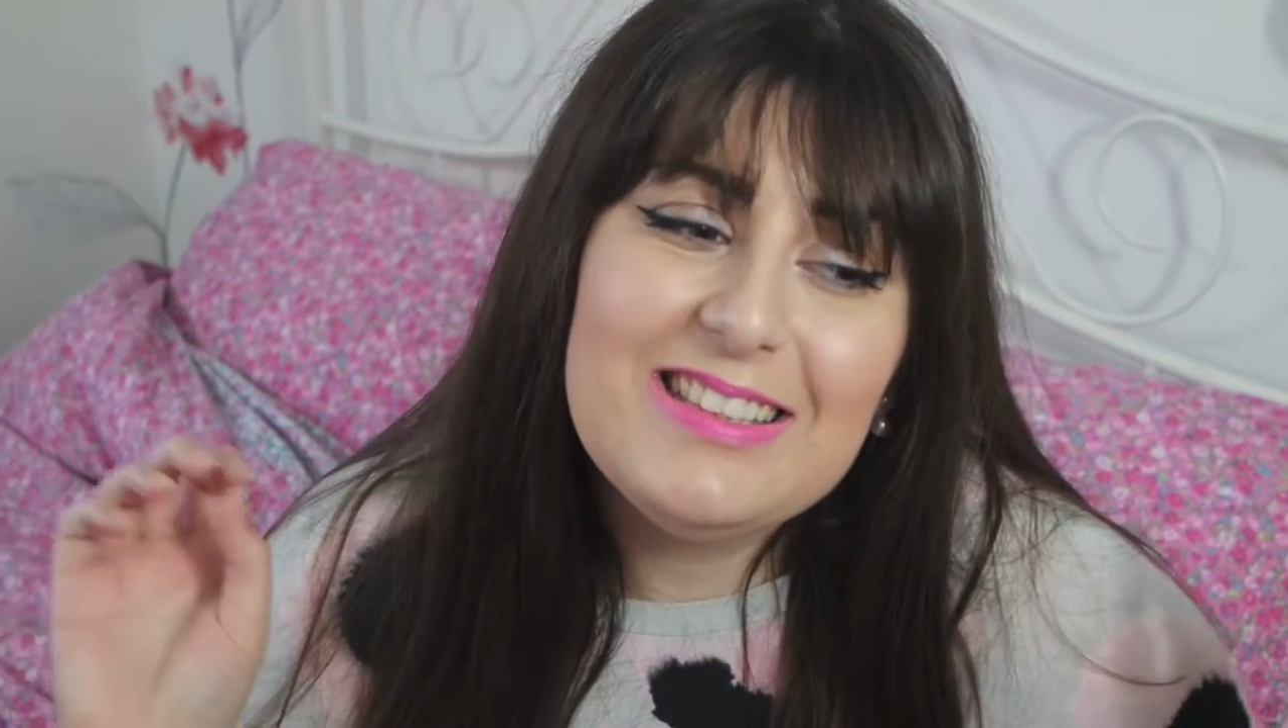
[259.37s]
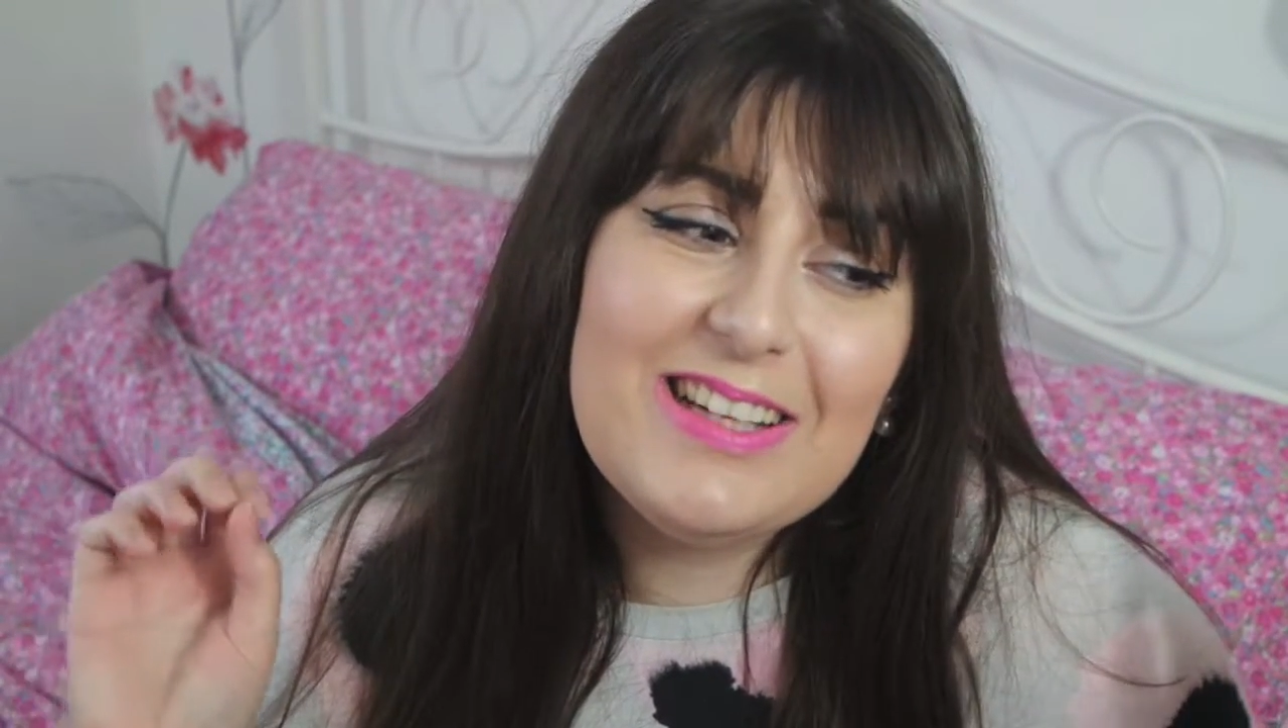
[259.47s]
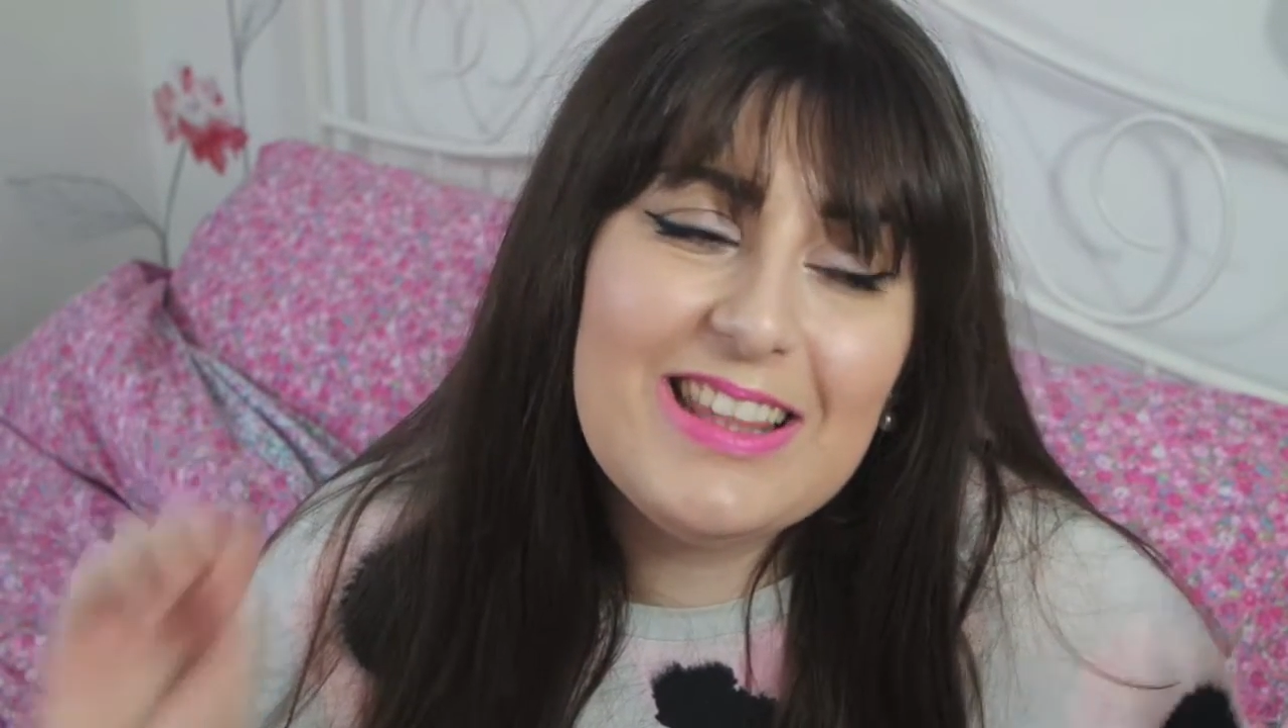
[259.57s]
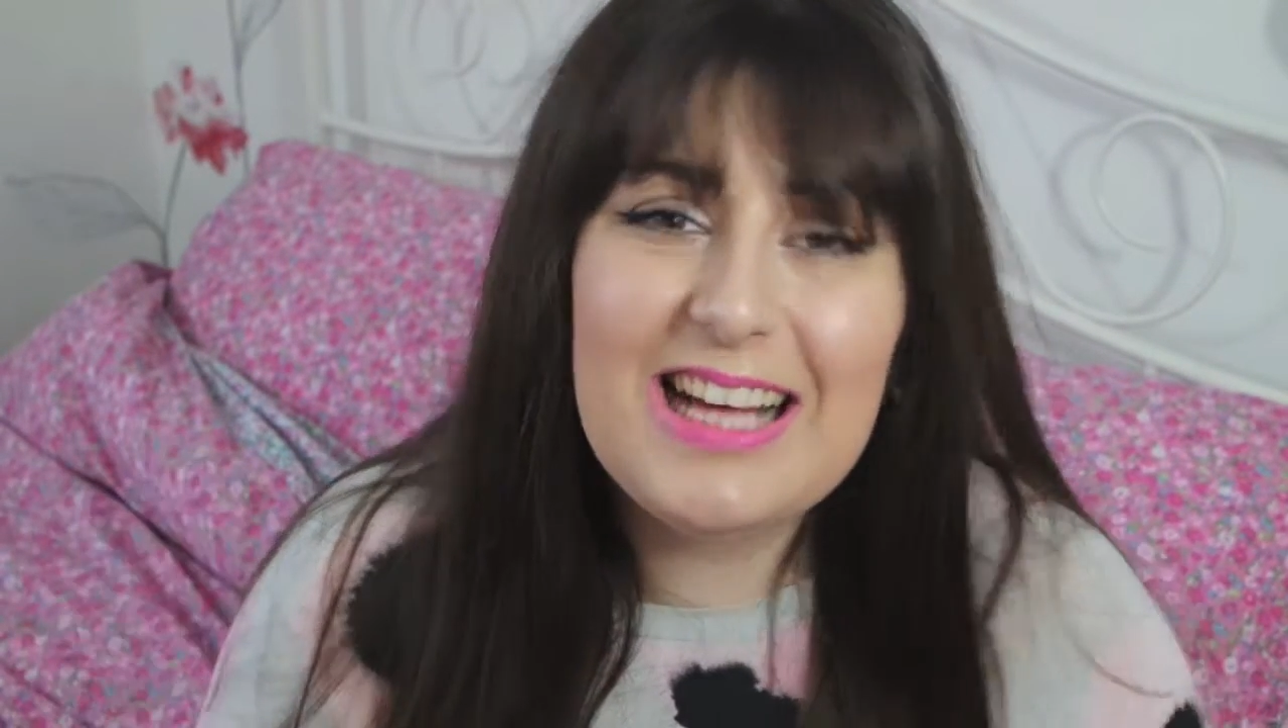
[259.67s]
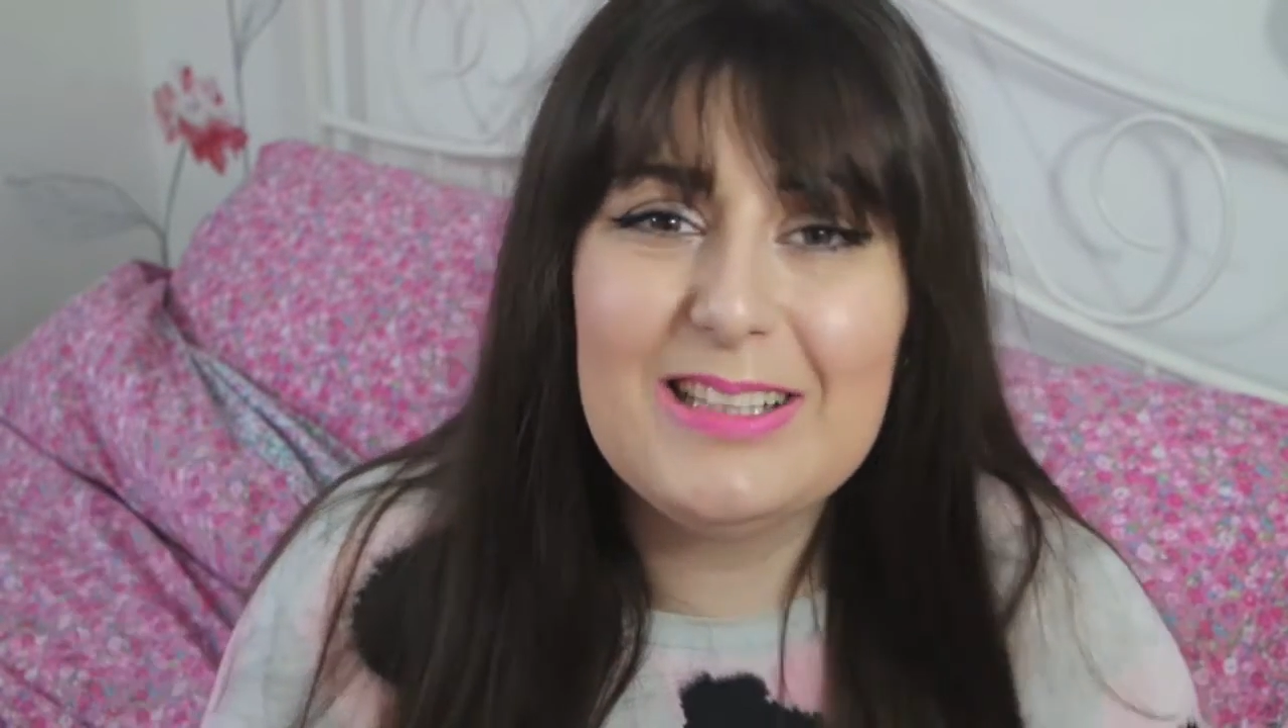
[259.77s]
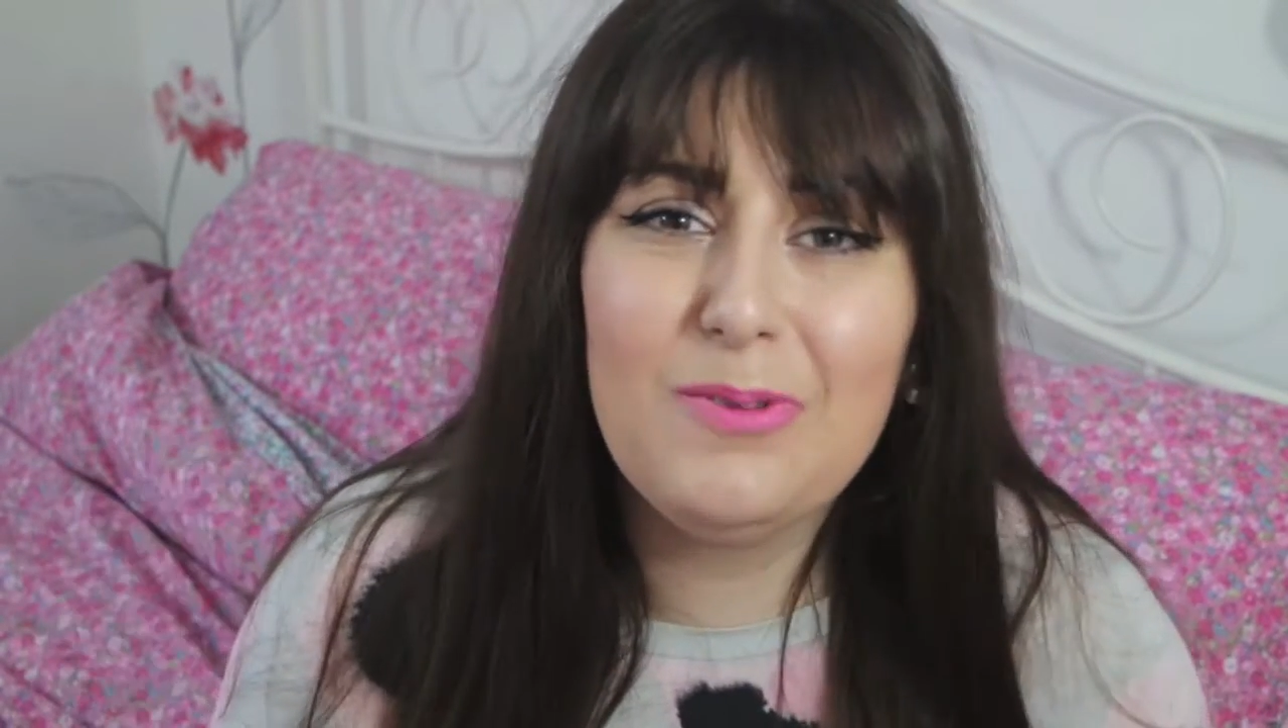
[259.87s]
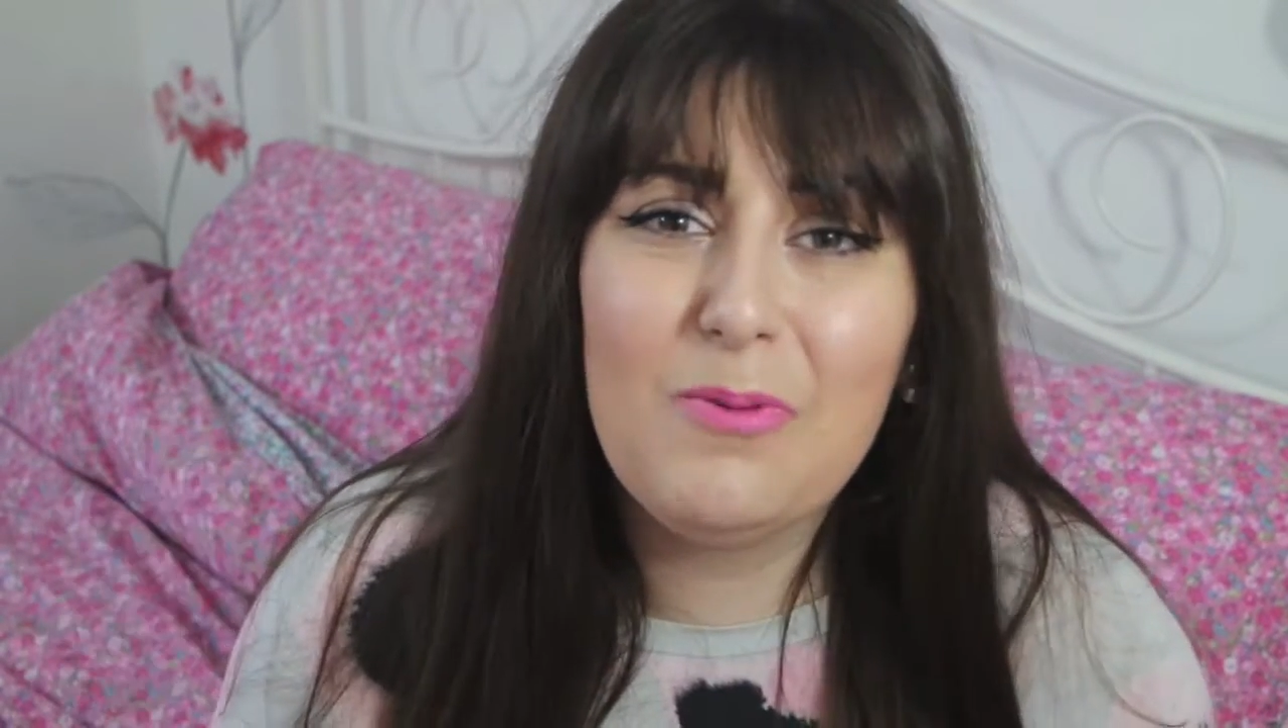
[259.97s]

So thanks